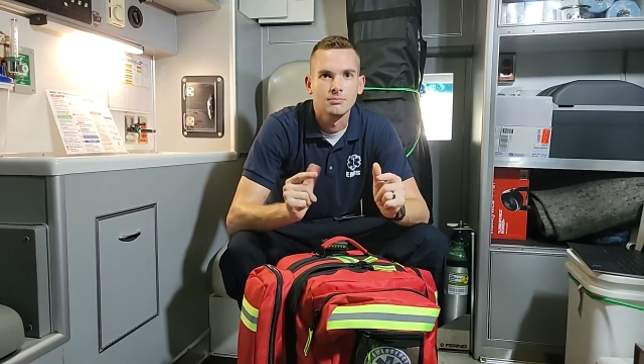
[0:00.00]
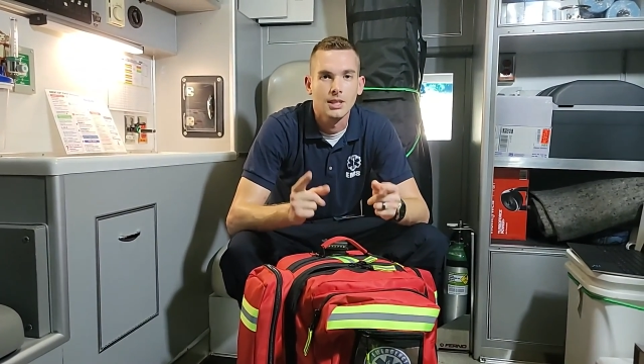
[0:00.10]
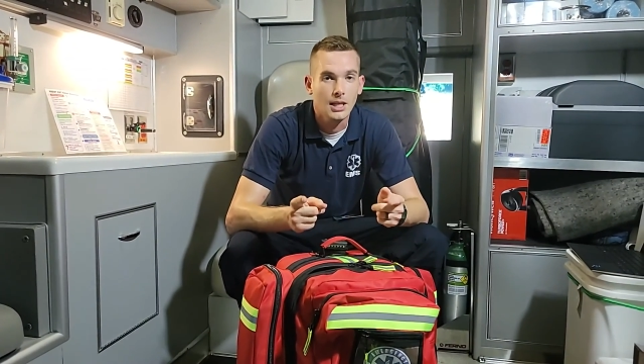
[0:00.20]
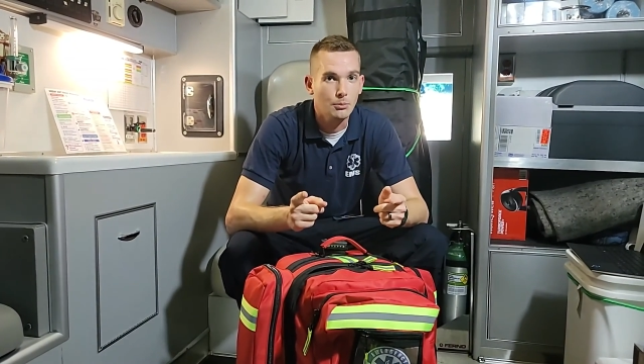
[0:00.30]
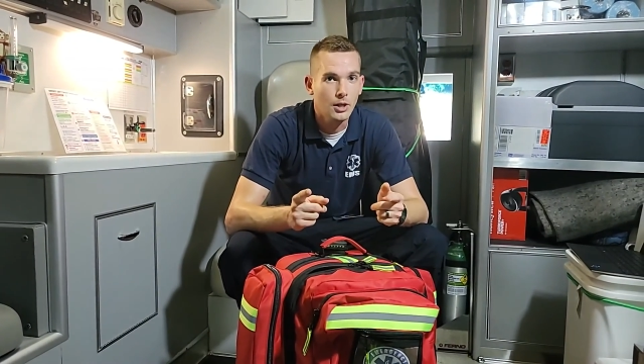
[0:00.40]

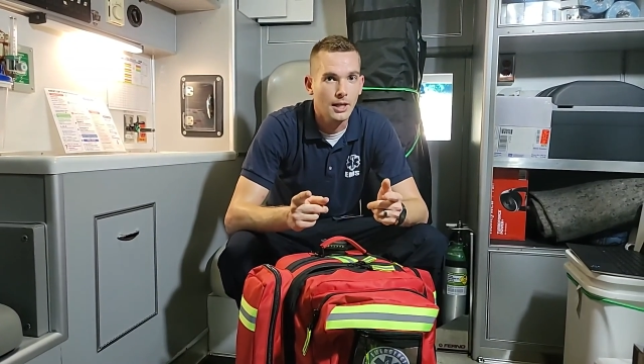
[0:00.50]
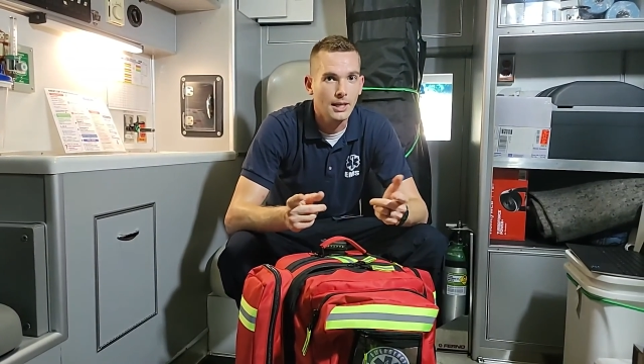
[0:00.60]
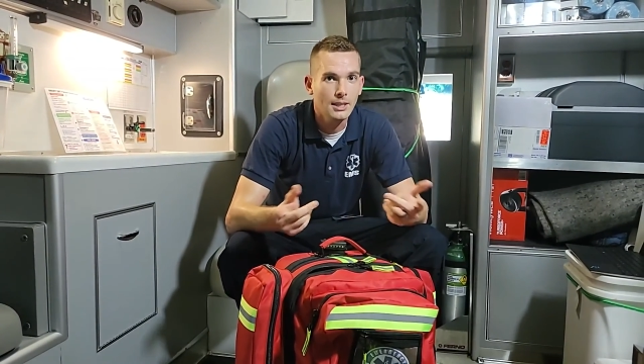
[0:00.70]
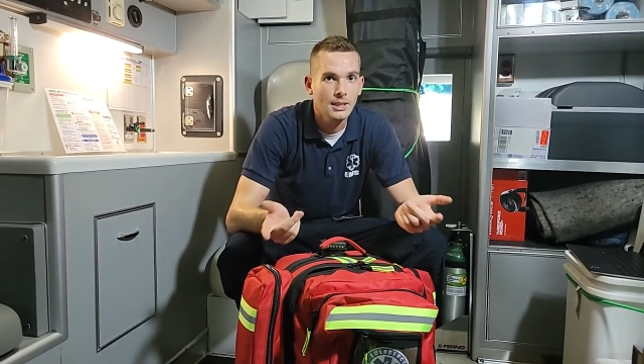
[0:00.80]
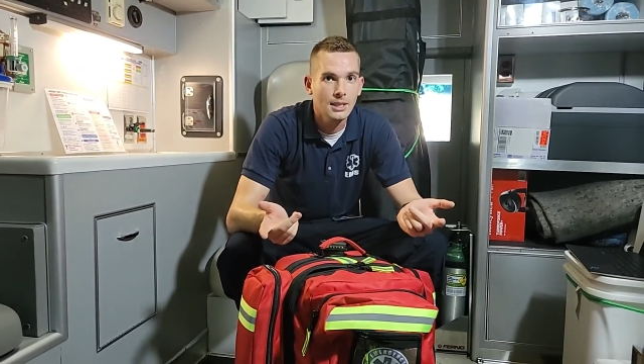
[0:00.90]
And I'm
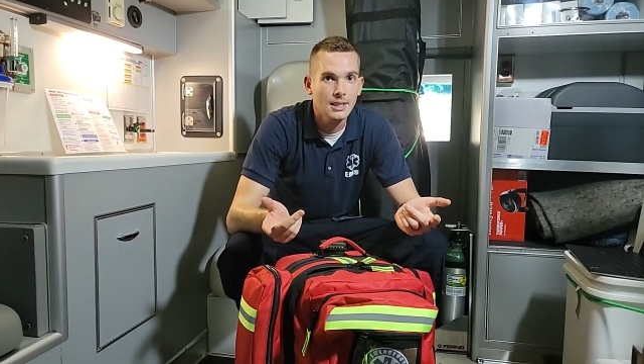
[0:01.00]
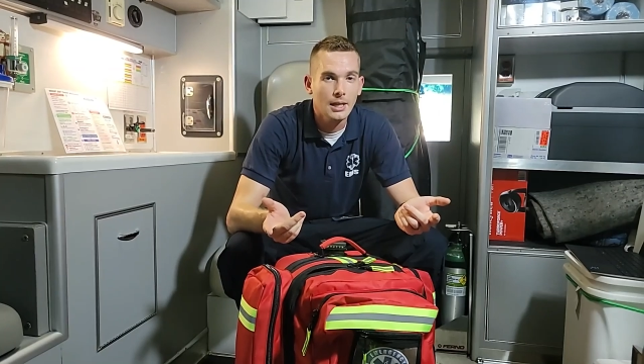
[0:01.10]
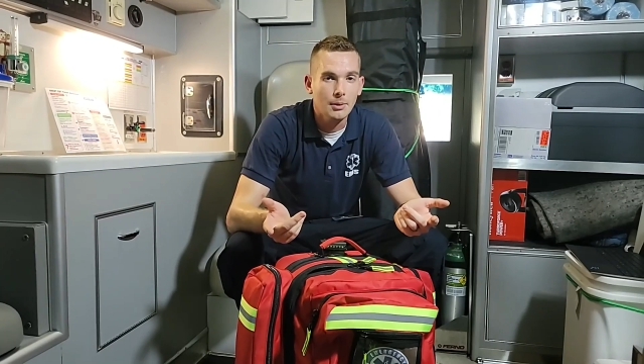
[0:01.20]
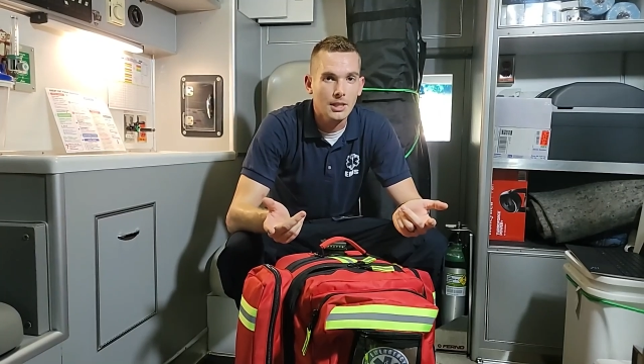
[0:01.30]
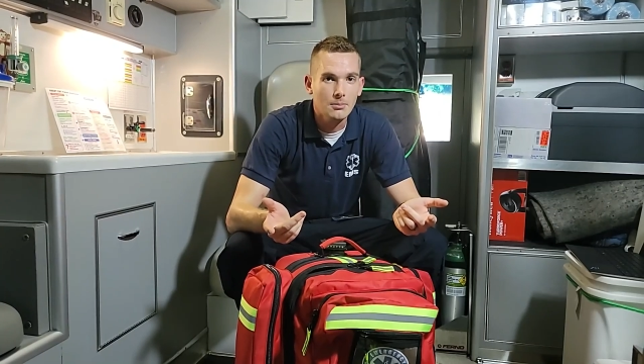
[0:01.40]
Ryan.
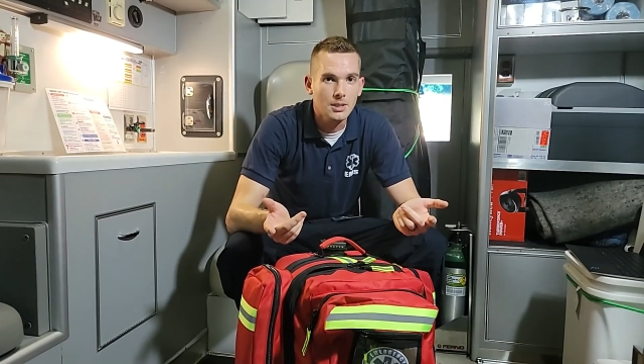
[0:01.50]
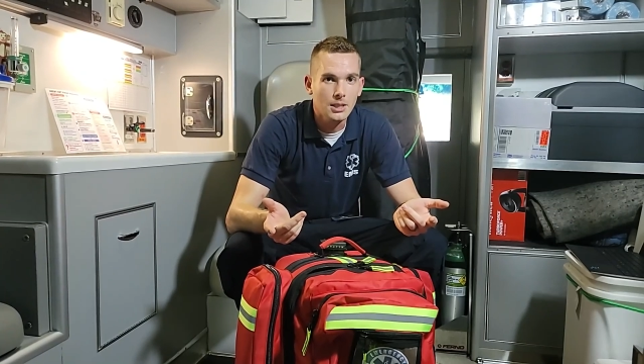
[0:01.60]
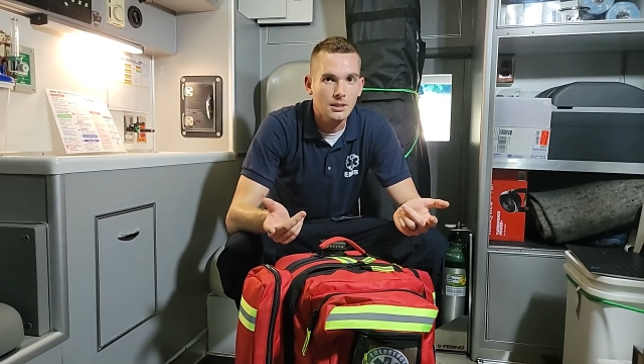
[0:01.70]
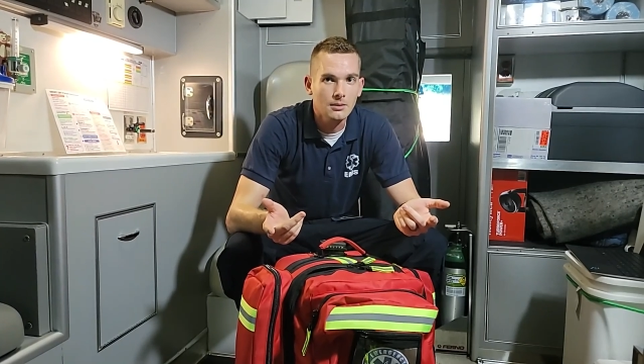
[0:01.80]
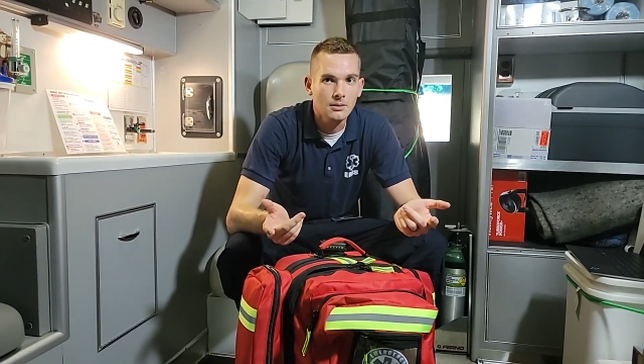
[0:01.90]
I'm an
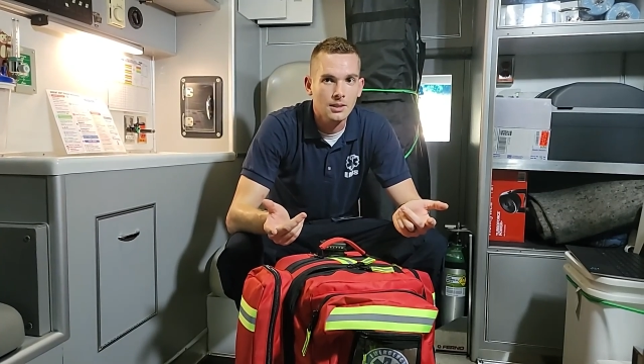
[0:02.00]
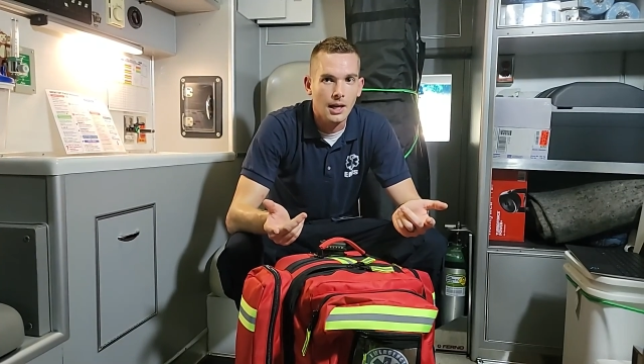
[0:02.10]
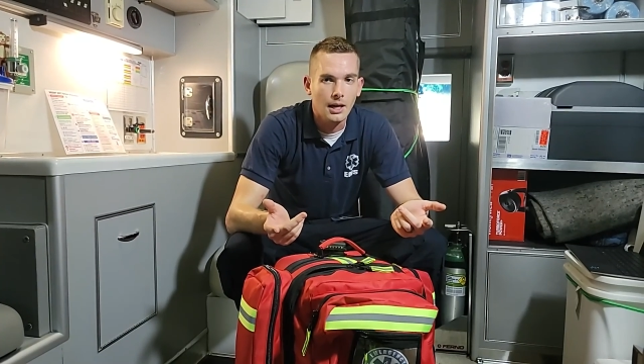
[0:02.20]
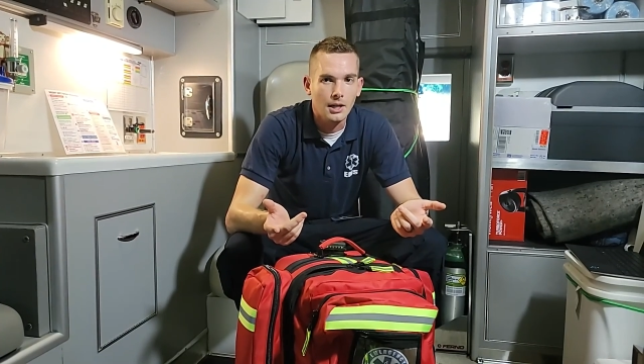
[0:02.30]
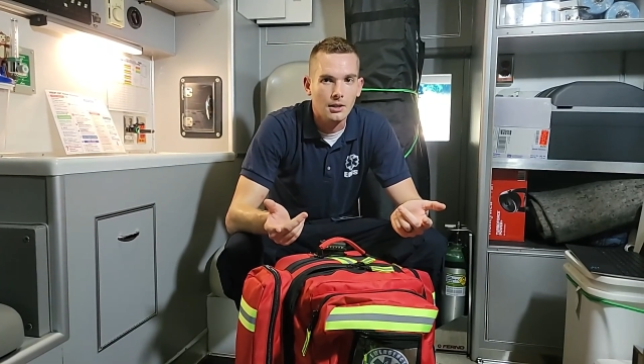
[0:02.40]
EMT
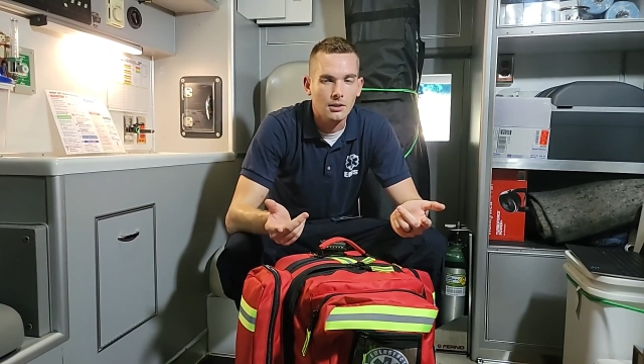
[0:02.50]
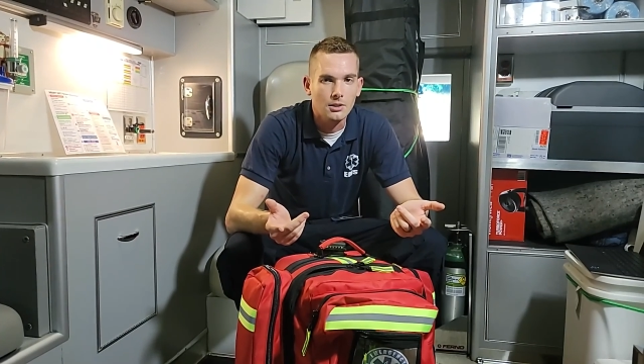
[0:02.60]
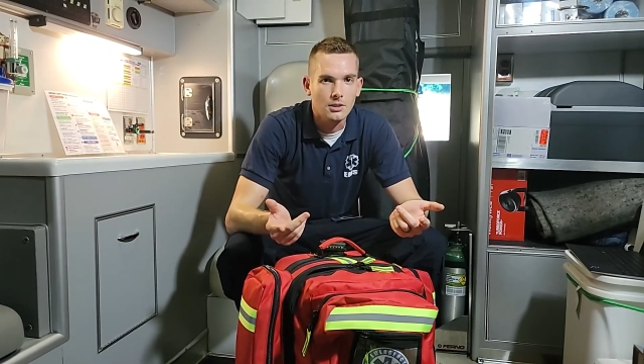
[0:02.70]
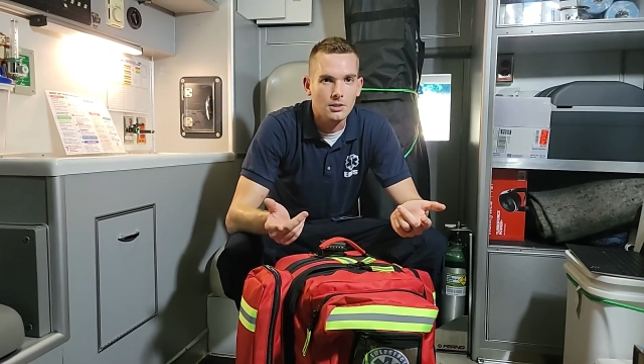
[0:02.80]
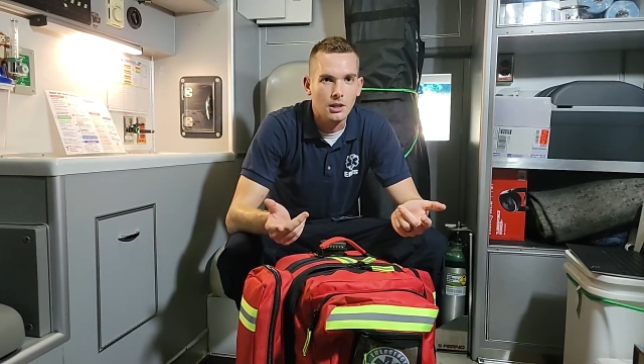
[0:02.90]
out here in Los
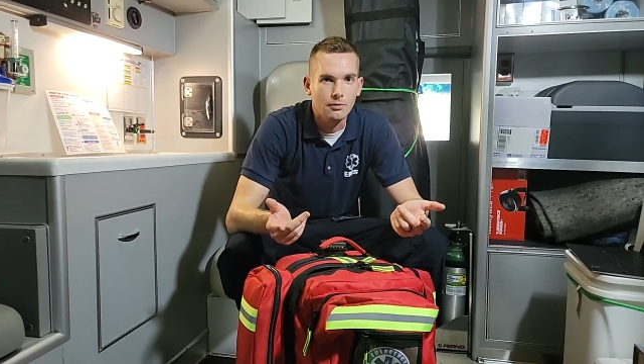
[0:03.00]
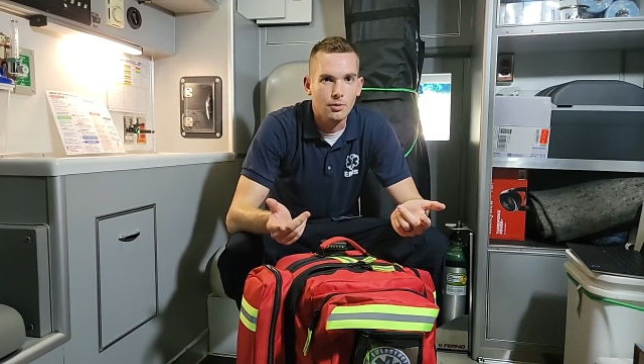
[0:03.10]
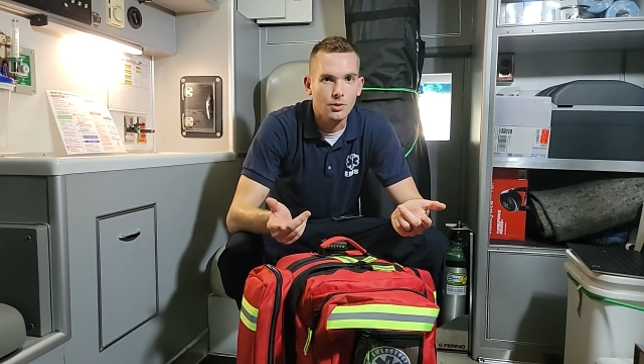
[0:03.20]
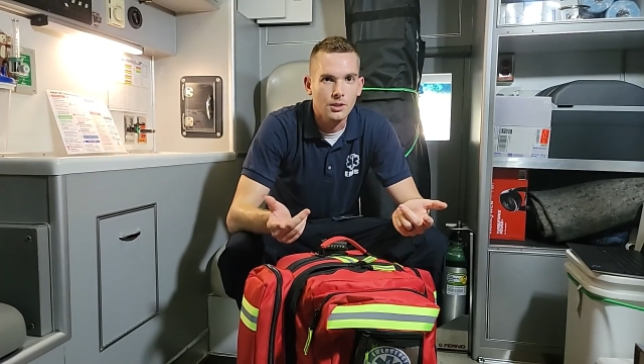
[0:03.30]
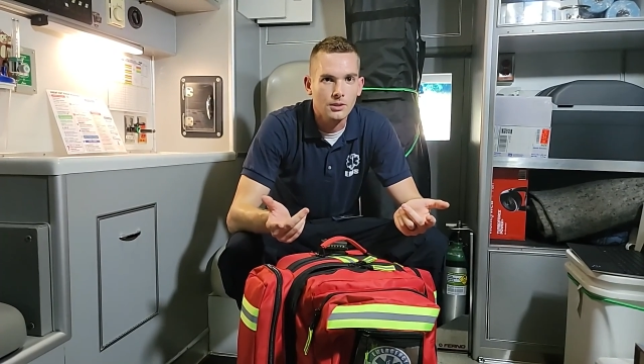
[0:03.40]
Angeles,
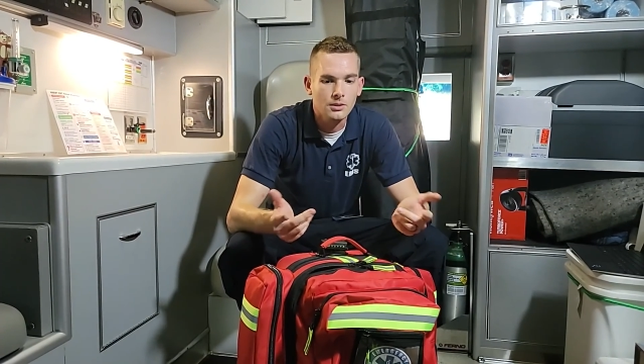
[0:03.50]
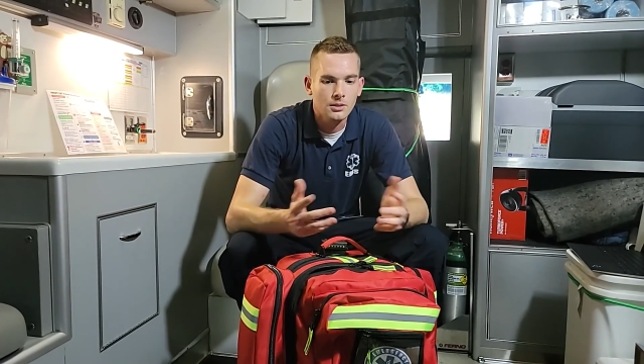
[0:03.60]
California.